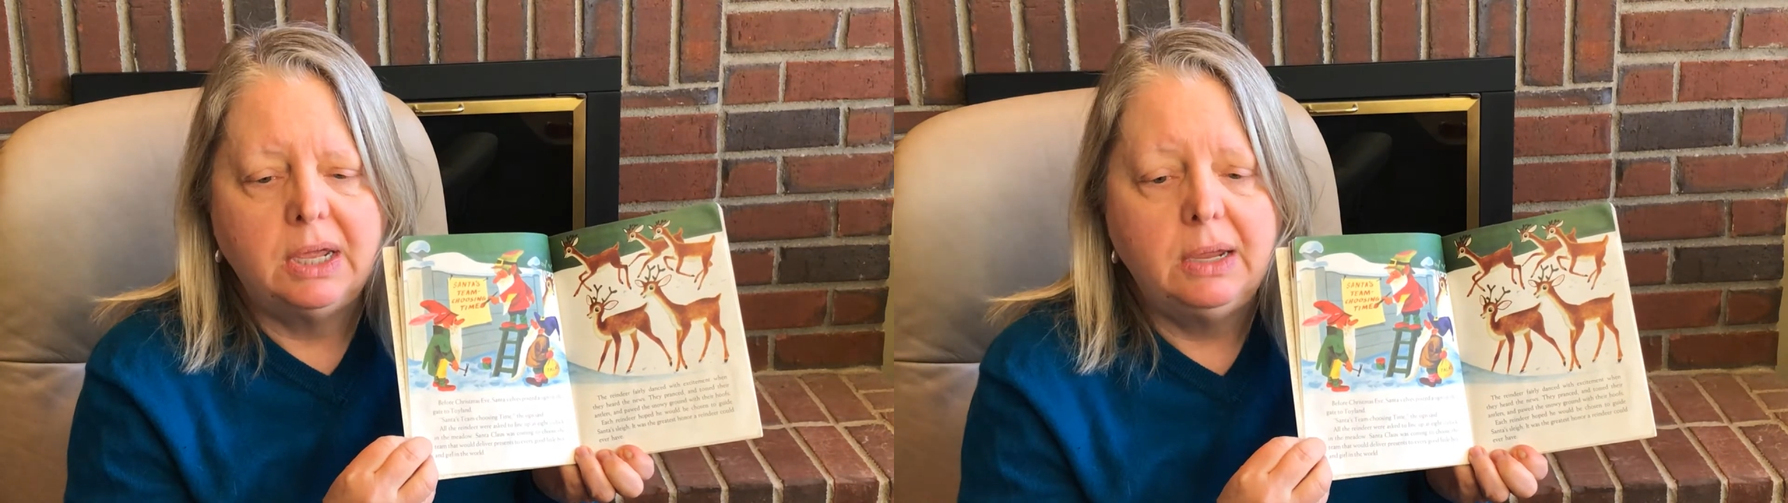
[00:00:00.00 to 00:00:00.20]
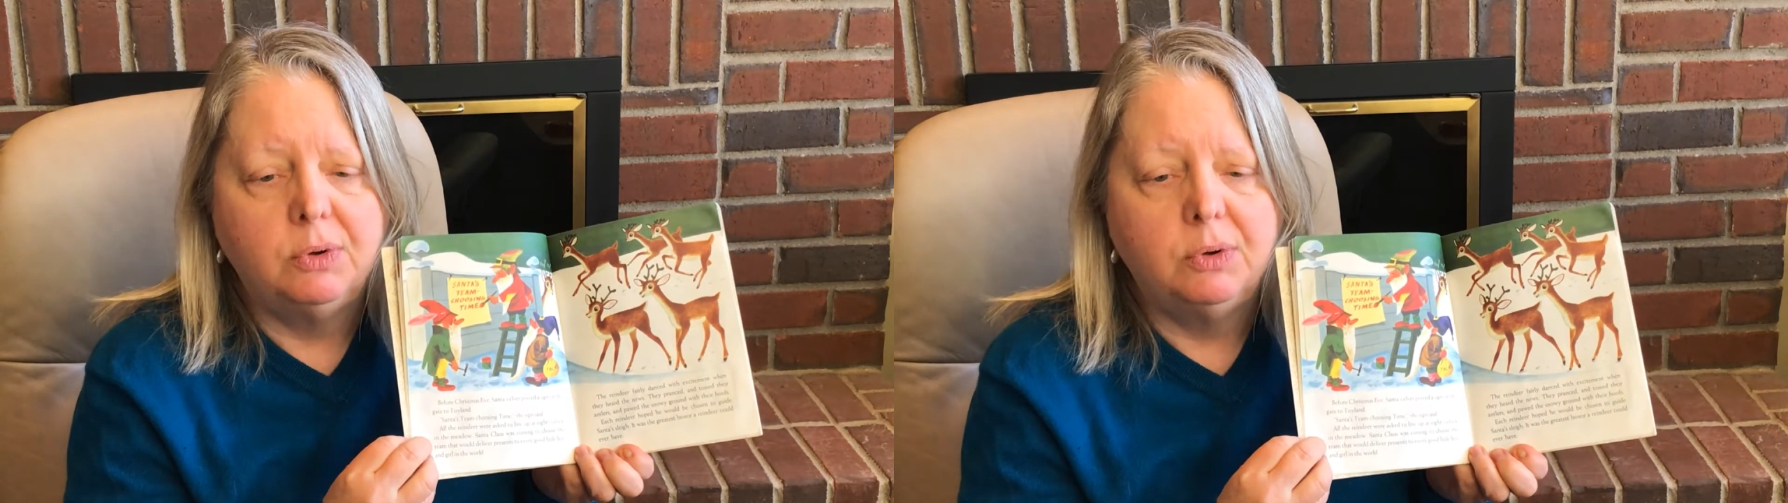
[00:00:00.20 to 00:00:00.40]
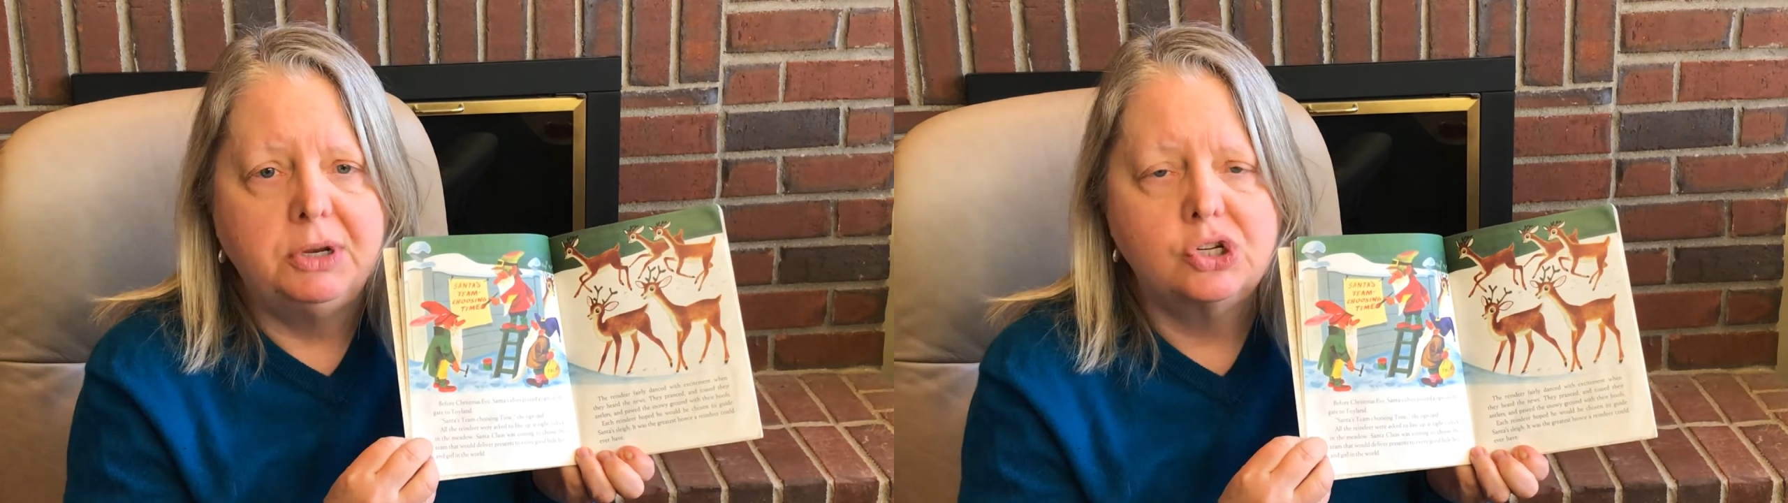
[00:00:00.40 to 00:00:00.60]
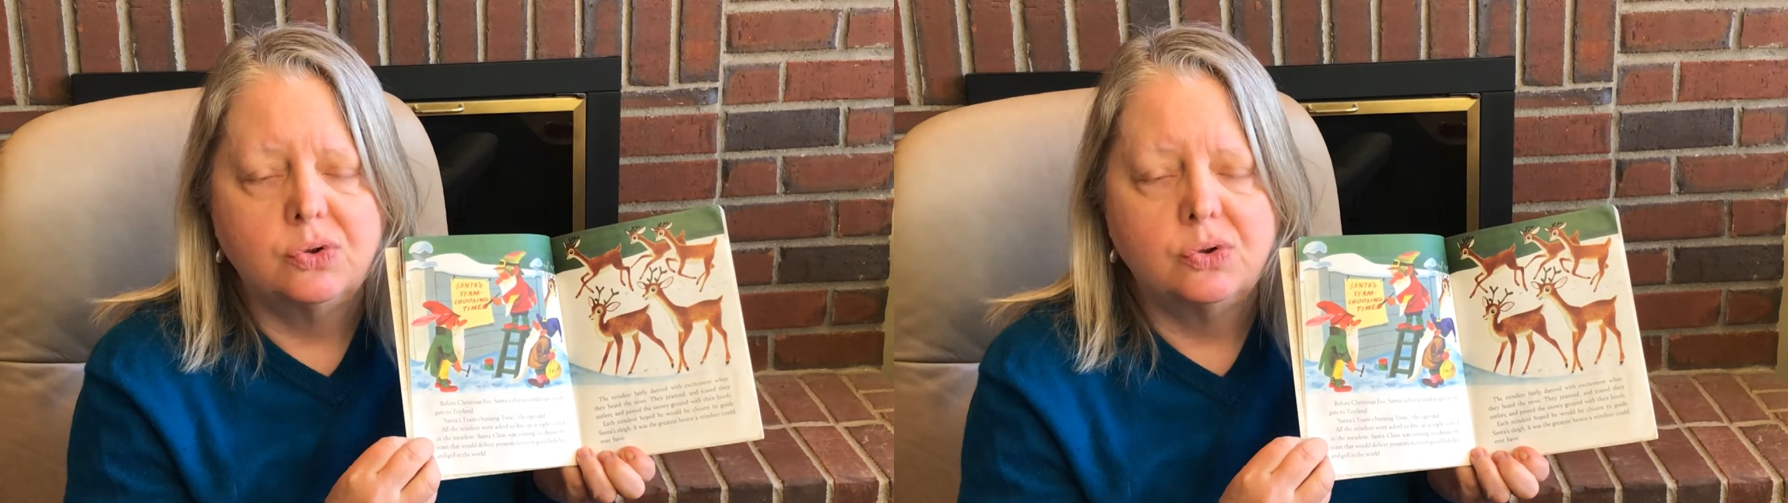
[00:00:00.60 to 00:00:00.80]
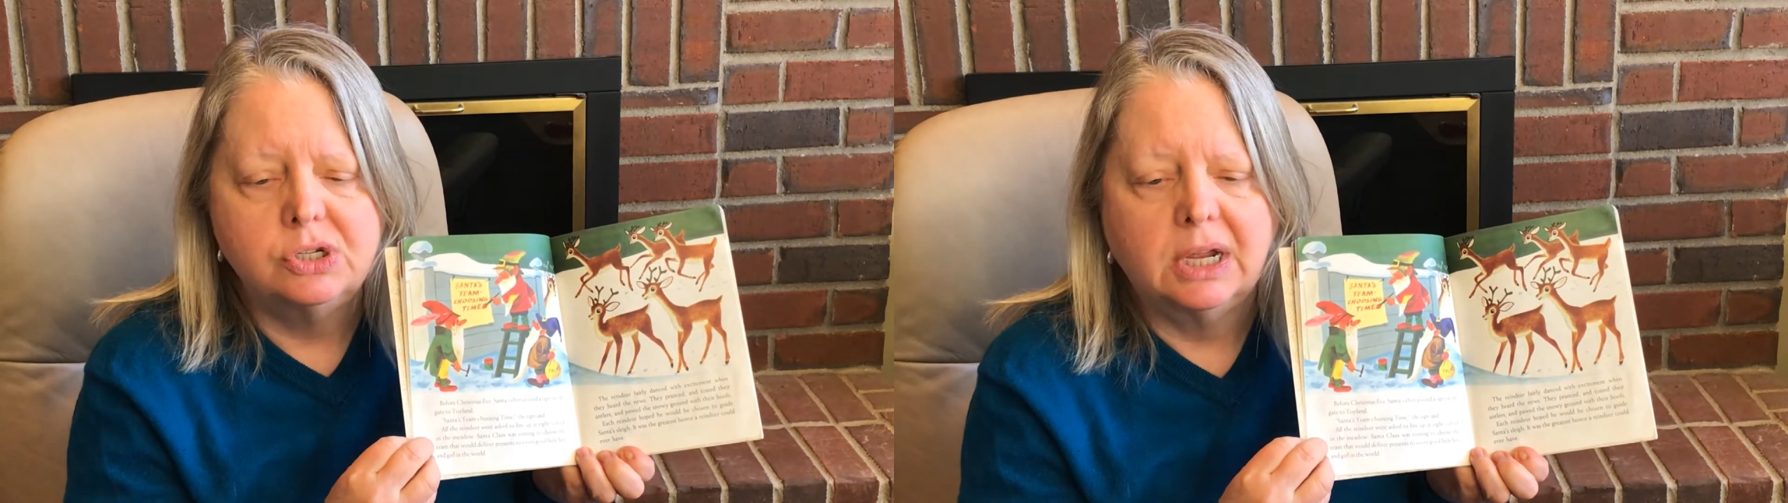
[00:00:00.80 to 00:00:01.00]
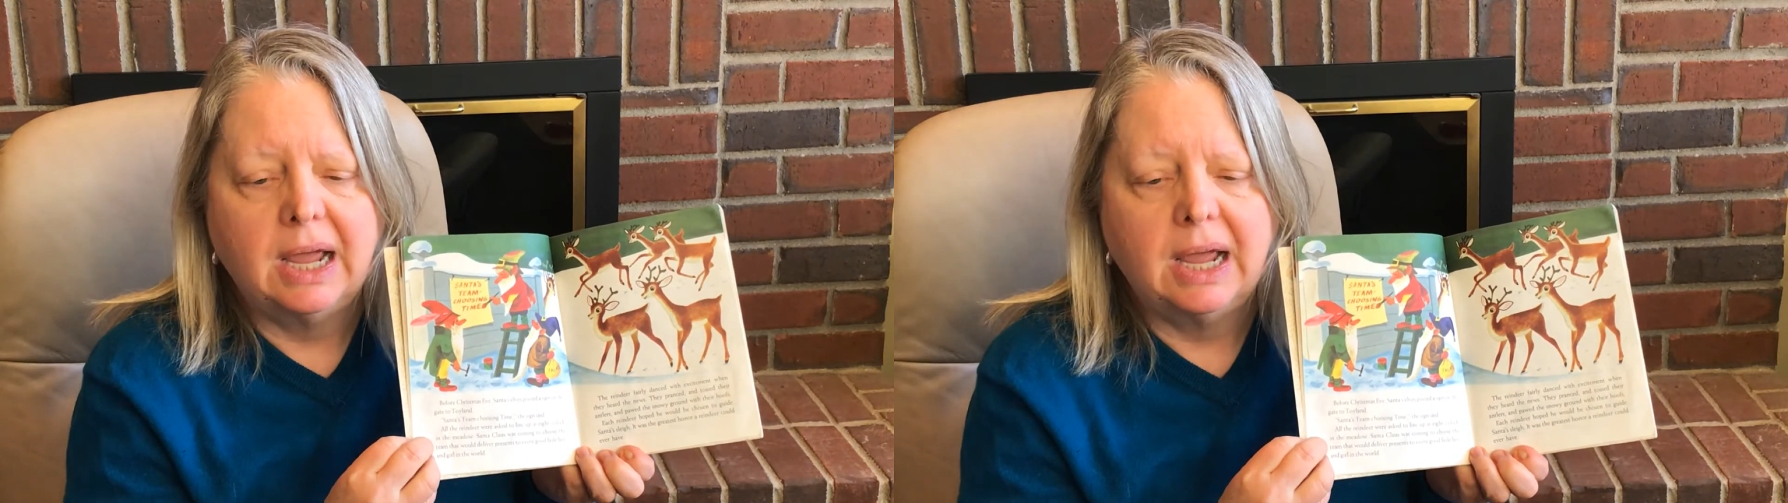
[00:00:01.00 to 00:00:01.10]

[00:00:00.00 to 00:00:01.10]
he would be chosen to